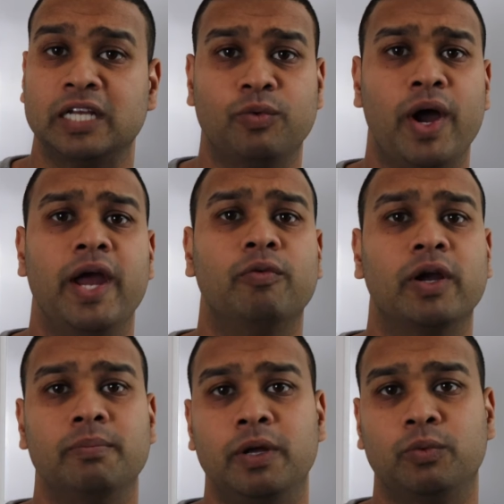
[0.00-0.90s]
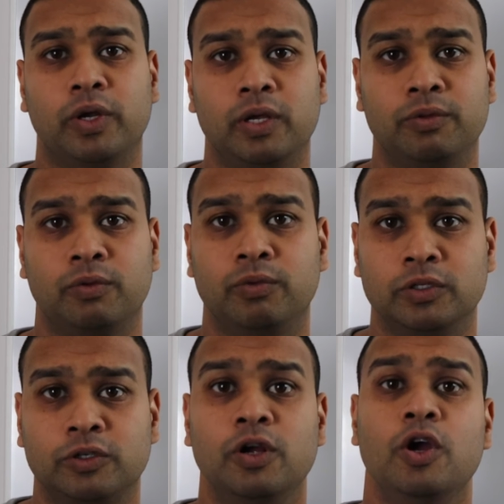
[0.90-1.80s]
That's why I recommend working with a
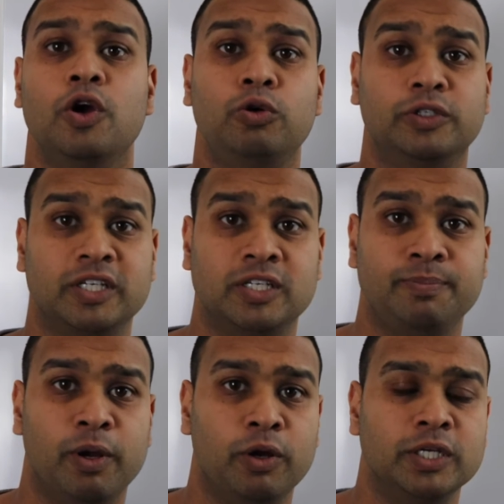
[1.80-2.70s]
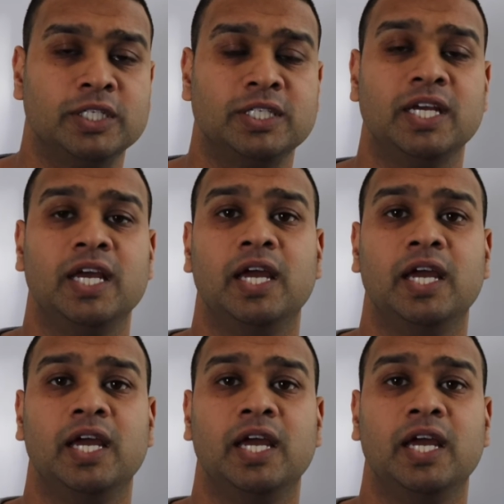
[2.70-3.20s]
realtor who's experienced